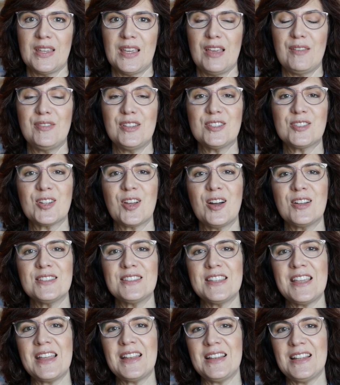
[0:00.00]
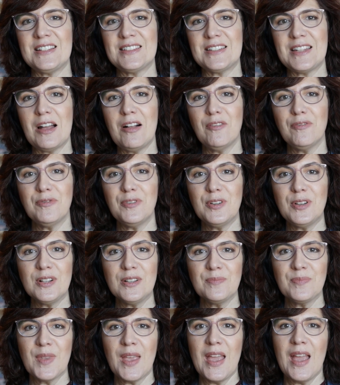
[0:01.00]
If this content is
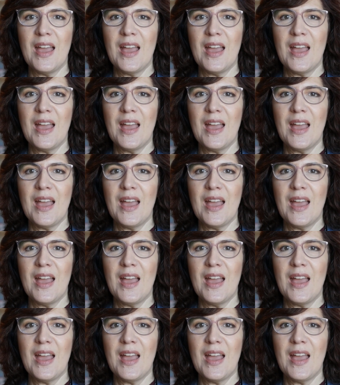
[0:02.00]
helpful,